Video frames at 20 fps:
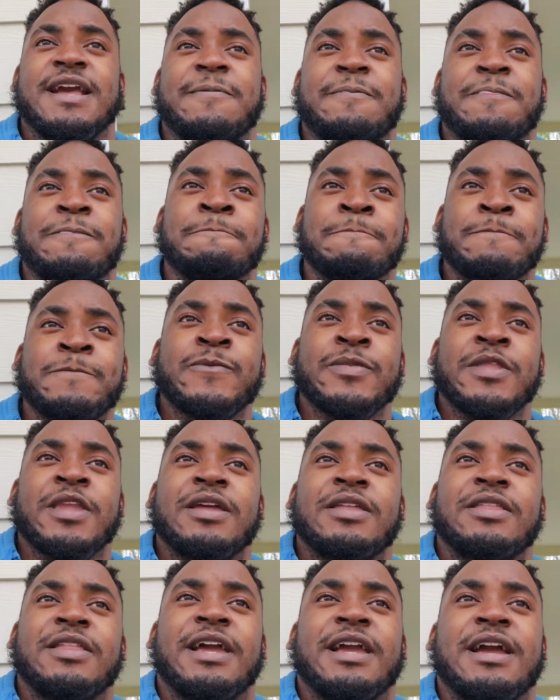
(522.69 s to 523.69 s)
And
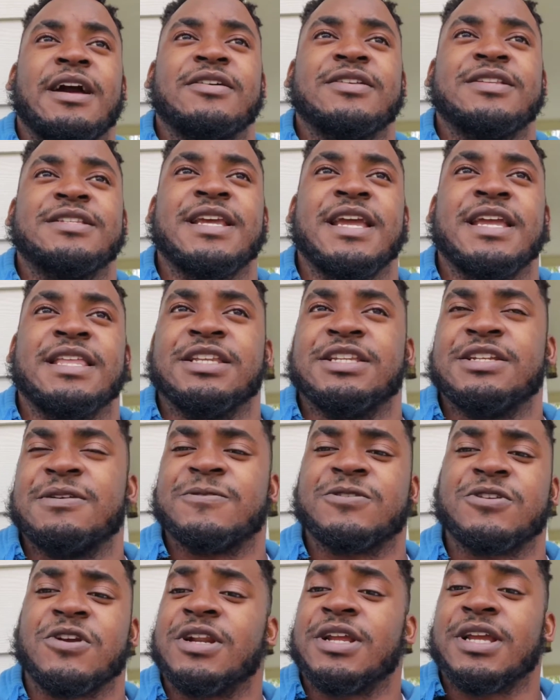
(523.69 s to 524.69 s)
like I was saying, the
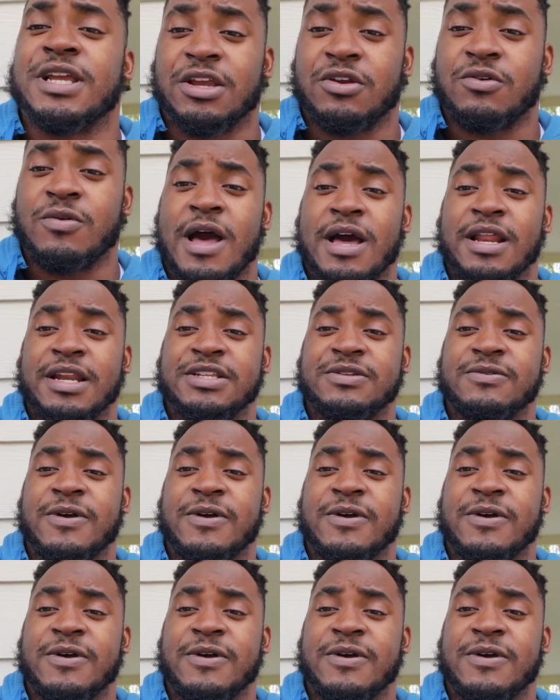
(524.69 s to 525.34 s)
gym was starting to get crowded,